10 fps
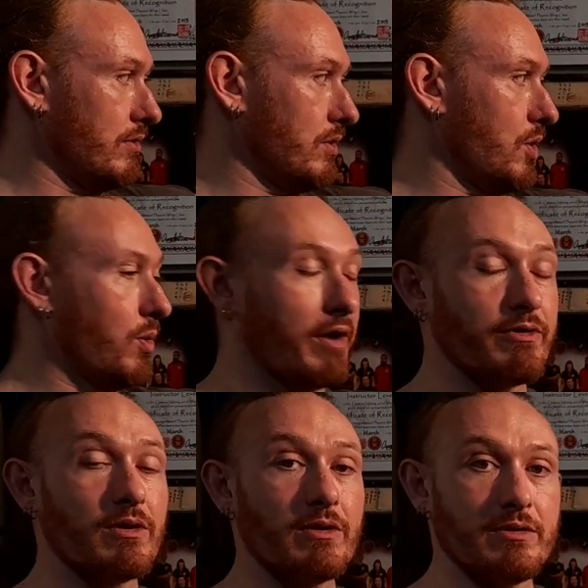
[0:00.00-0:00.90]

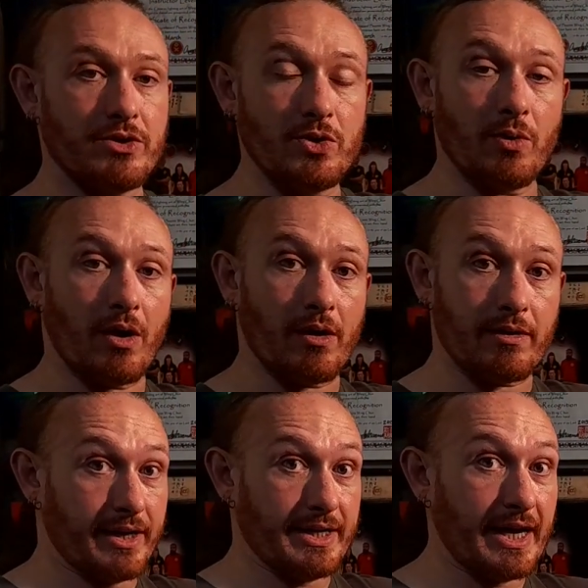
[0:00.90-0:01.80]
whoever you
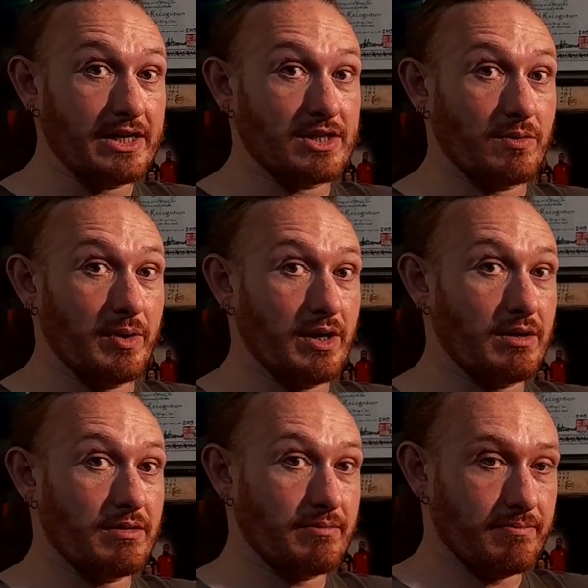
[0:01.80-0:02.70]
are engaging with